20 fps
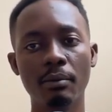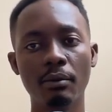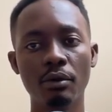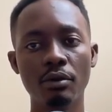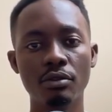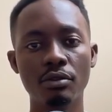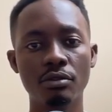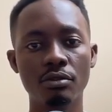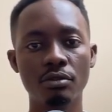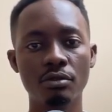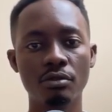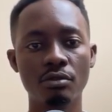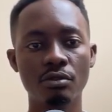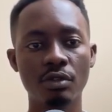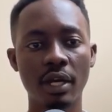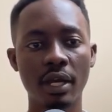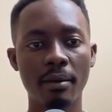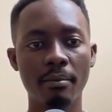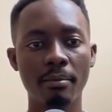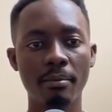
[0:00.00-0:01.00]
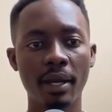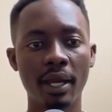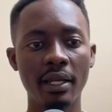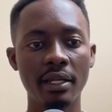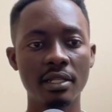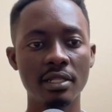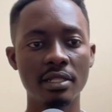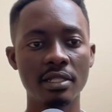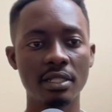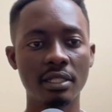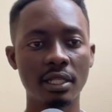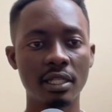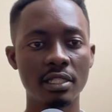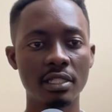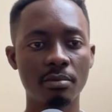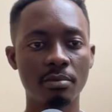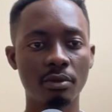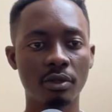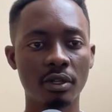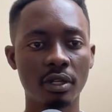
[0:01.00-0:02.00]
going to try and buy this
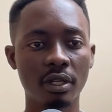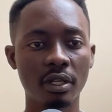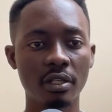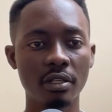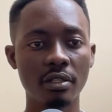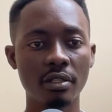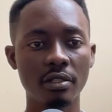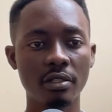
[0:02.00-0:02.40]
test plugin,